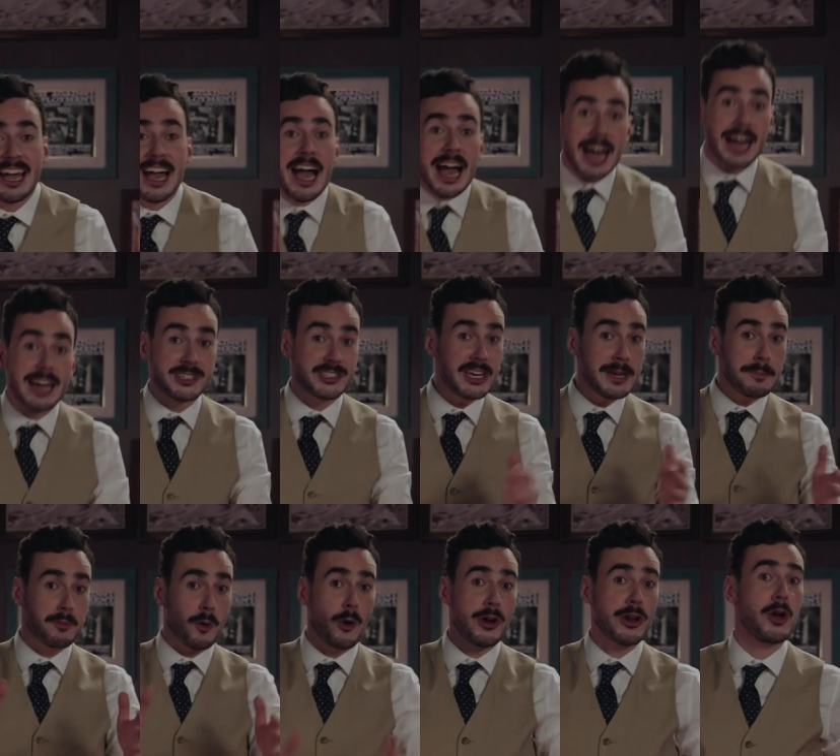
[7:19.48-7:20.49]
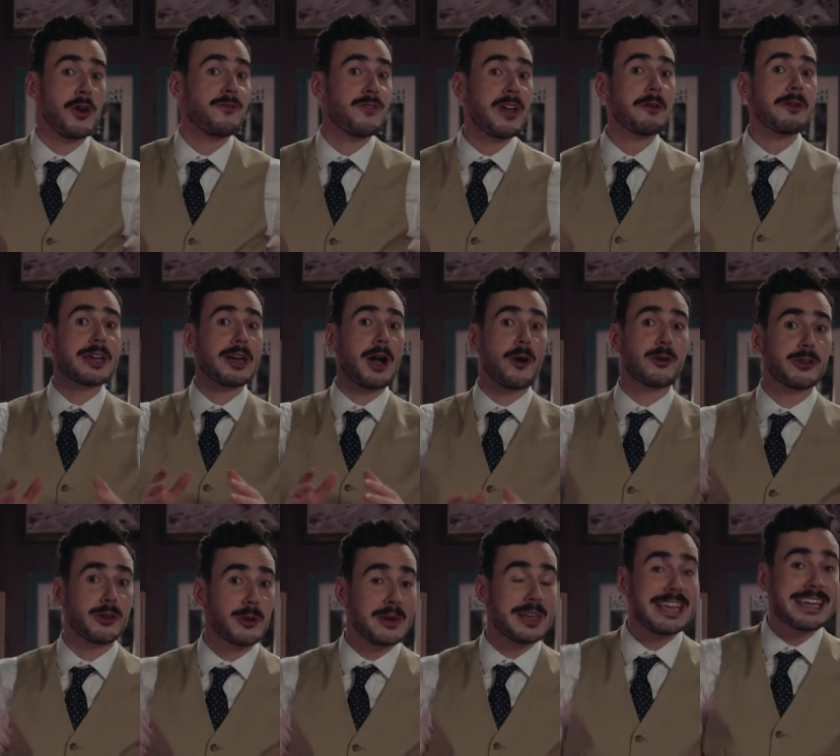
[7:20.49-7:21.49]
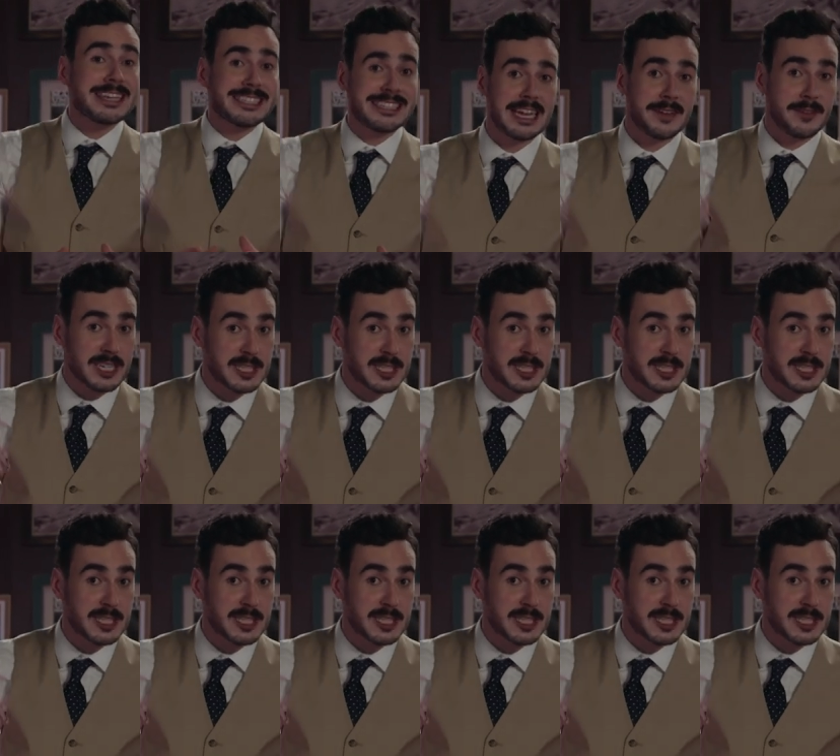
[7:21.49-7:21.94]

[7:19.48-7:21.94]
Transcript: Uh, she brought her very own unique set of